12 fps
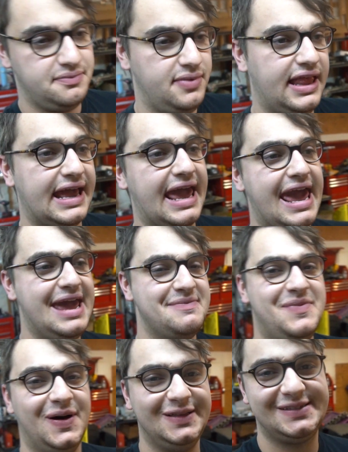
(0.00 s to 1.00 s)
8
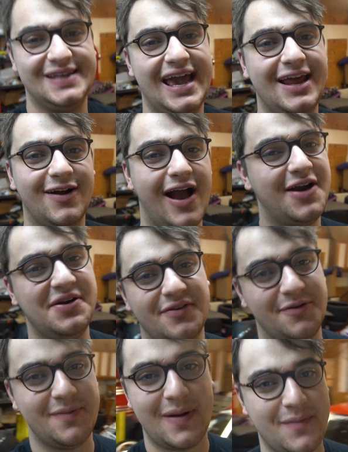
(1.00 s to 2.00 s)
months later. I don't
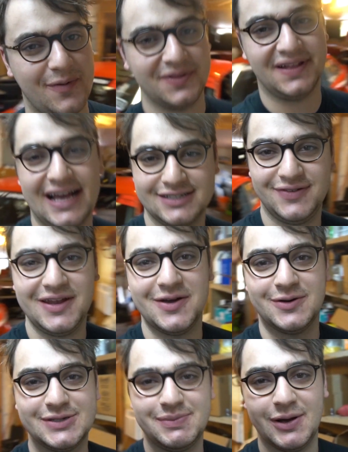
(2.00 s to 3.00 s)
even remember when the last video
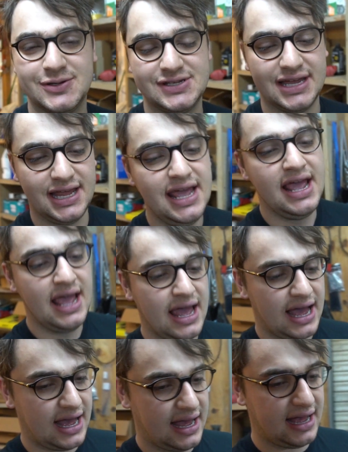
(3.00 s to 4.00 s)
was posted.
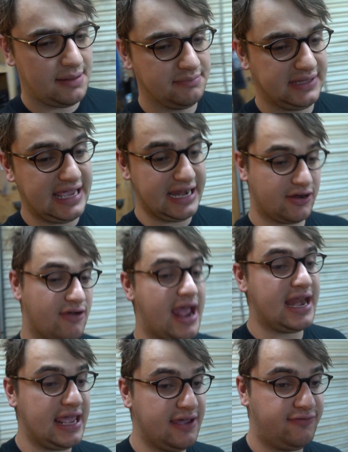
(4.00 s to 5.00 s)
Getting
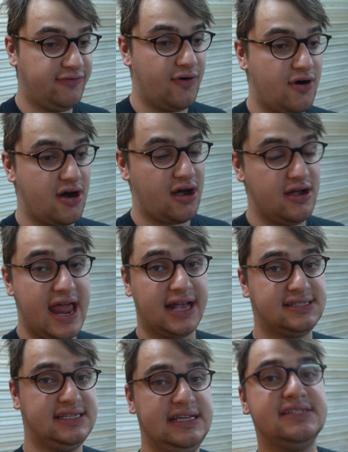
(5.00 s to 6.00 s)
ready for
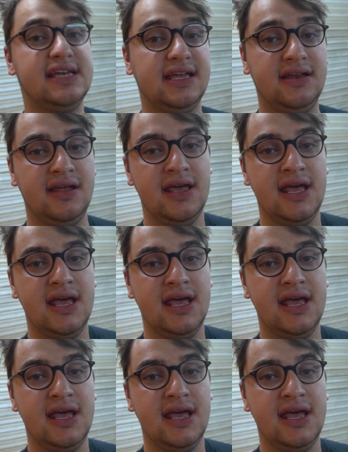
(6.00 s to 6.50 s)
next season,